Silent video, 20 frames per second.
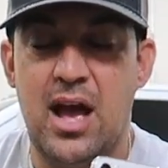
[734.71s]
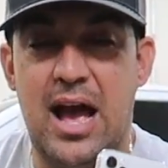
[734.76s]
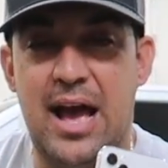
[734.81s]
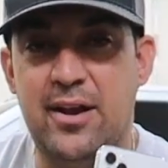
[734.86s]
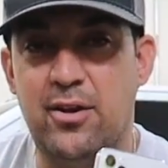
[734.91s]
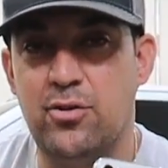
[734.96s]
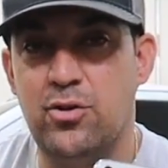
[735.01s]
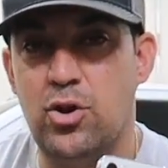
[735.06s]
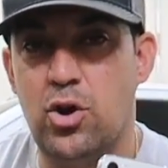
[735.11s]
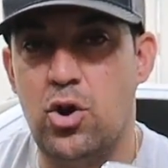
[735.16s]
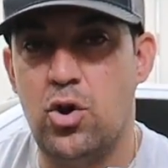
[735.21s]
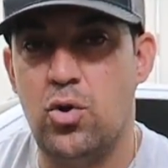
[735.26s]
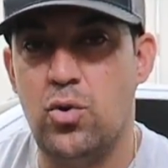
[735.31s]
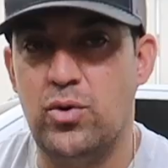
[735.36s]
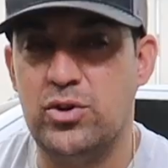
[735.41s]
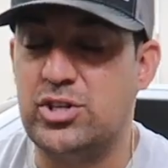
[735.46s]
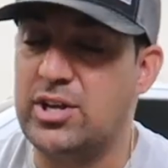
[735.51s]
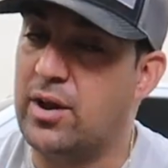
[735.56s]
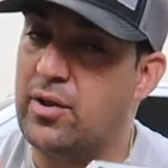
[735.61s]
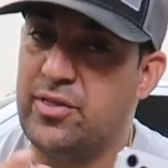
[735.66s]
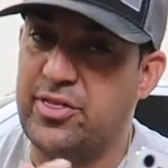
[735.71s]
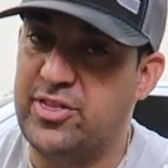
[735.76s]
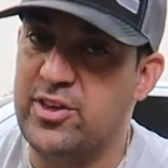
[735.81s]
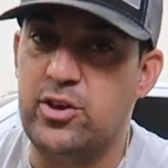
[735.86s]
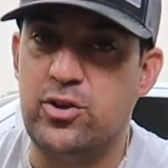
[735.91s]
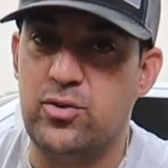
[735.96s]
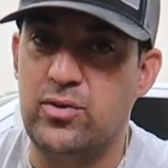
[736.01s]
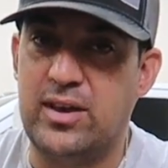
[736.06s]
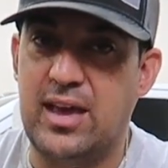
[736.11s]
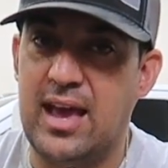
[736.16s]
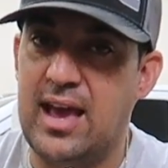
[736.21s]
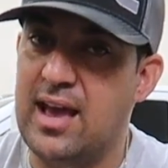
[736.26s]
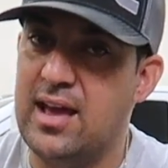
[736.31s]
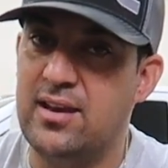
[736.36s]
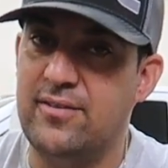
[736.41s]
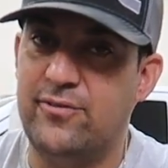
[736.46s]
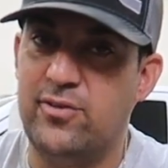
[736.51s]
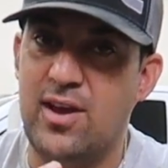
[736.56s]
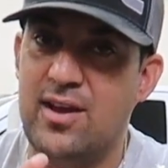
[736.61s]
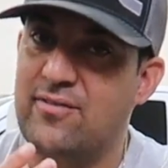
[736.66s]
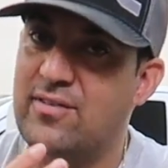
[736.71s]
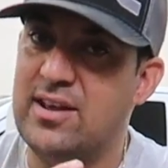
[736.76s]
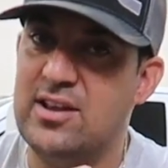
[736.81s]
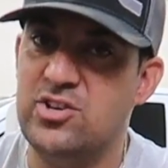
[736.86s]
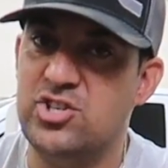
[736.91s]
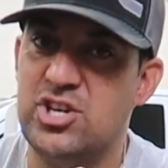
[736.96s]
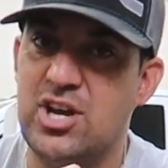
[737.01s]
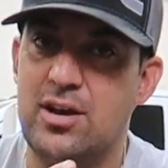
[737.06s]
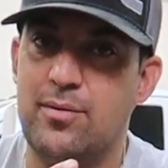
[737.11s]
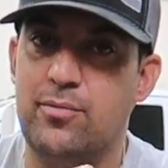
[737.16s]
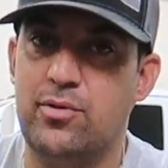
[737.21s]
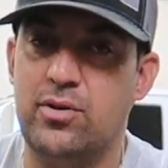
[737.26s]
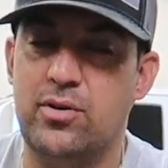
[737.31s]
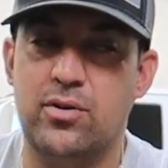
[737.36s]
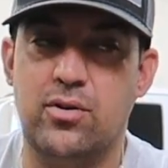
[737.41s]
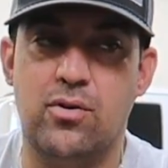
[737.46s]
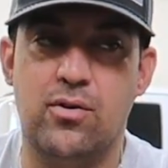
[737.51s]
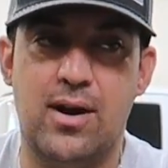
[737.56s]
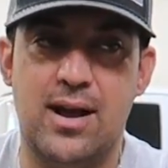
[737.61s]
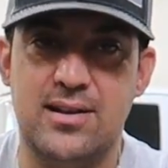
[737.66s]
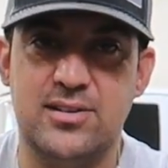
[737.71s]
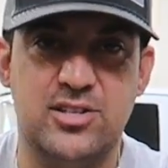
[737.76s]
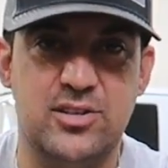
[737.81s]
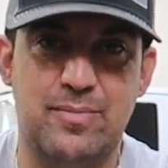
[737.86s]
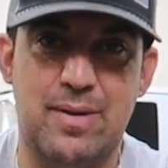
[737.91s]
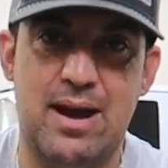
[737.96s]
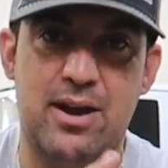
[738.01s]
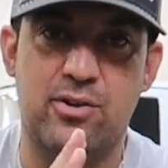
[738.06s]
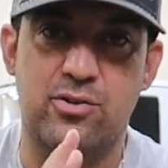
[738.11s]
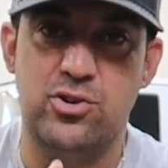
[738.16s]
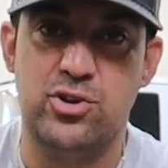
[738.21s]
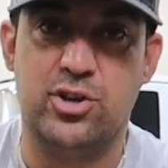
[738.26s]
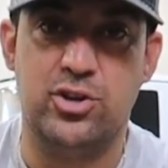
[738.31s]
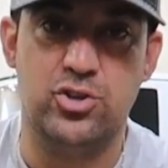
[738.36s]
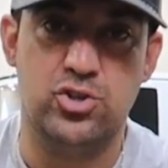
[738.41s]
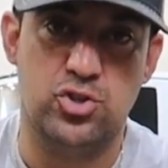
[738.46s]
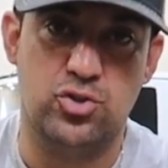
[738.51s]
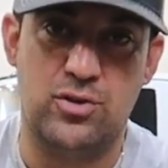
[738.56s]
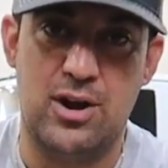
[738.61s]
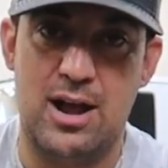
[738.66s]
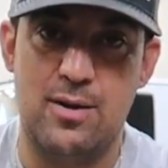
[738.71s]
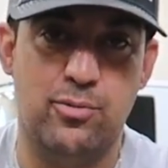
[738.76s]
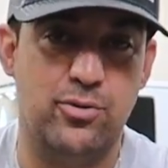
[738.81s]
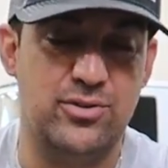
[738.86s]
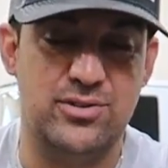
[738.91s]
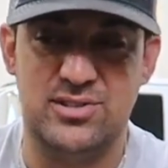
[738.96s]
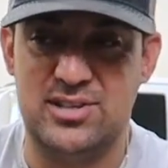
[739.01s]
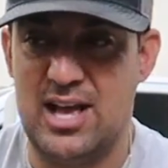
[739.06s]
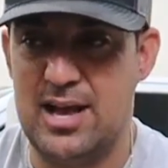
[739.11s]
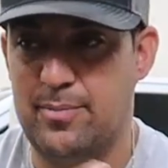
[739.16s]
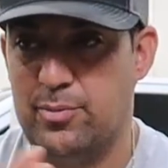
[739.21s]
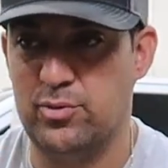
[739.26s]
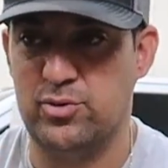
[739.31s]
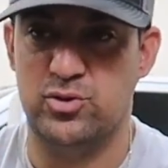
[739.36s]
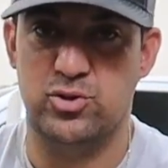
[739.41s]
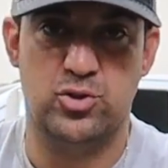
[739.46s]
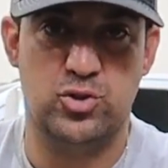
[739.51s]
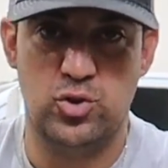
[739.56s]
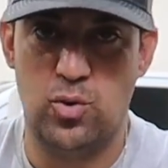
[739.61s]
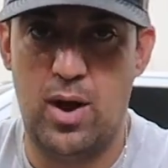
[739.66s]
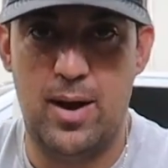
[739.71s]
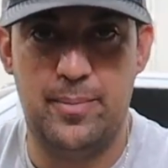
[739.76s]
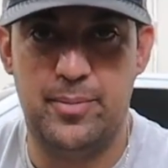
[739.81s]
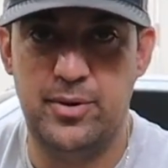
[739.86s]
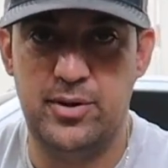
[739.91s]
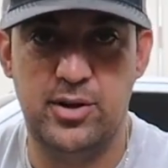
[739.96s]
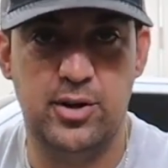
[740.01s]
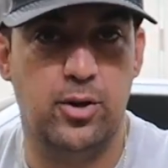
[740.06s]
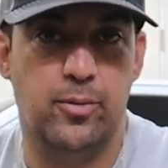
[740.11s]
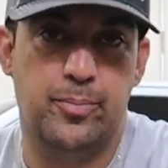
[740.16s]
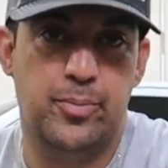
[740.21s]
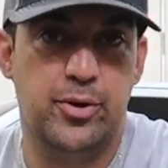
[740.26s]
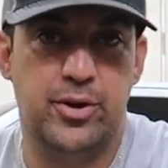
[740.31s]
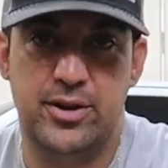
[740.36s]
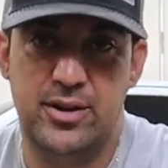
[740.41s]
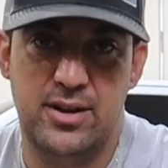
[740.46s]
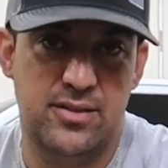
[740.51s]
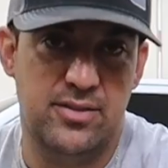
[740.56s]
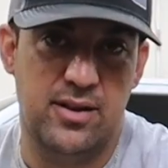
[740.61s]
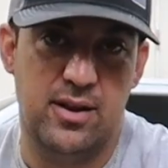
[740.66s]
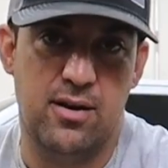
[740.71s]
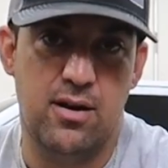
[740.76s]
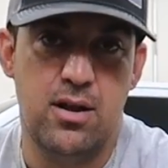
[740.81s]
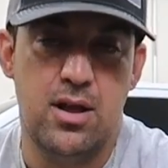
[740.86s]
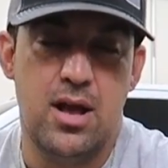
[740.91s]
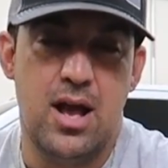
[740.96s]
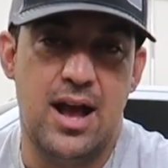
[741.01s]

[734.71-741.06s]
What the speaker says: I don't know, which I don't think you can. If you have an AGM or acid battery, you can just grab one of these LiPos and swap it, put it in there.